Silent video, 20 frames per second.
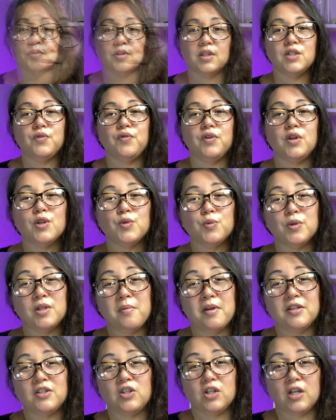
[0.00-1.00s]
This video is really
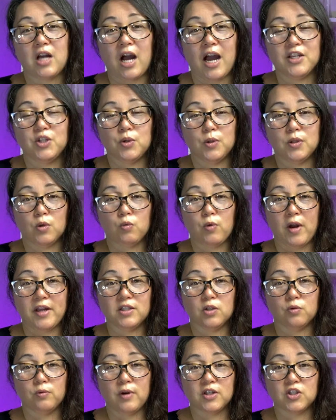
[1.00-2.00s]
meant to guide you in the right
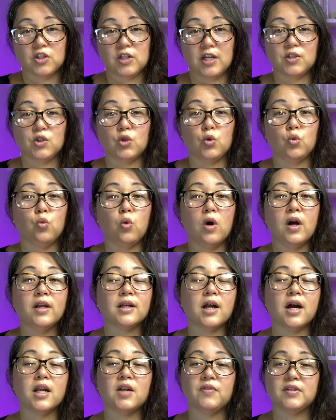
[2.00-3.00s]
direction as to what
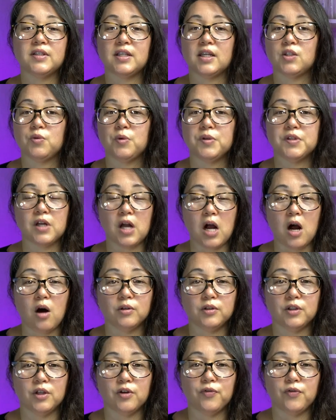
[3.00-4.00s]
kind of accessories are
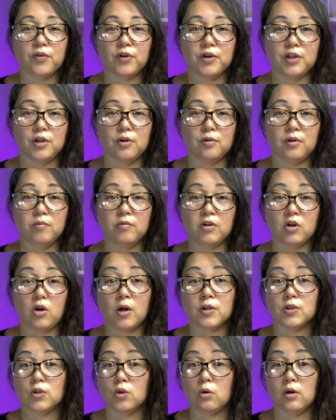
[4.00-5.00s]
out there for you in
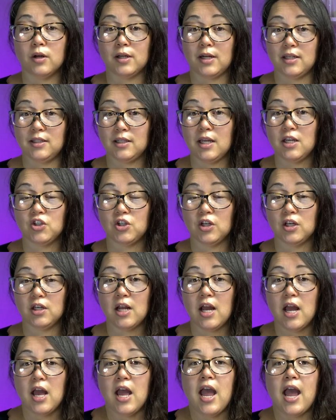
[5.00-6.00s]
regards to organization
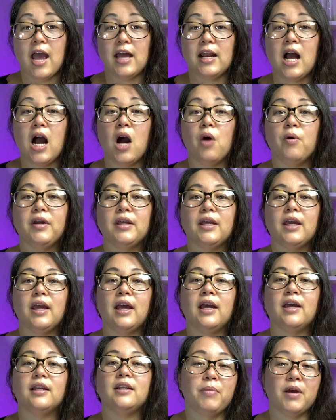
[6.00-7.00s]
and how it
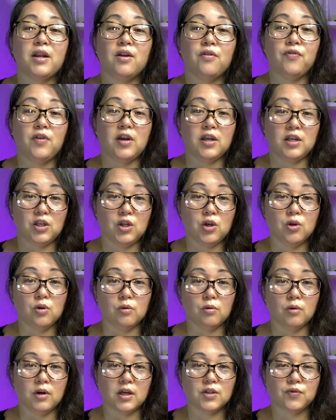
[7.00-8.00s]
can benefit
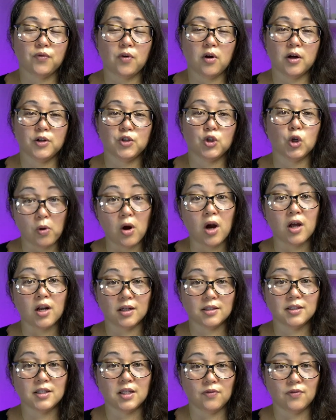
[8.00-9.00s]
you as far as your
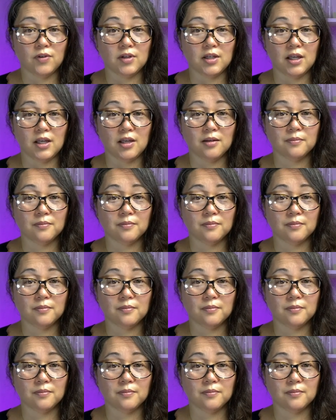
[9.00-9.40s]
productivity.